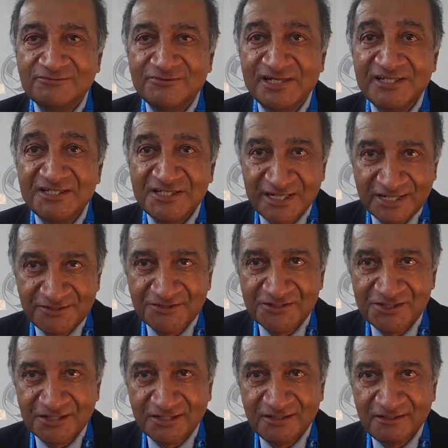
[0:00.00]

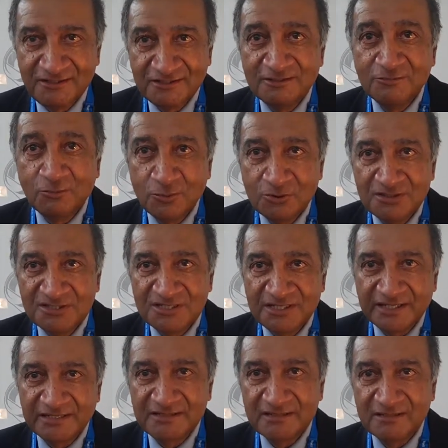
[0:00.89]
integrity in the water
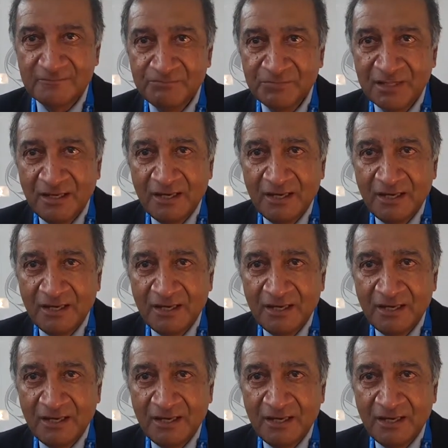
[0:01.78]
sector.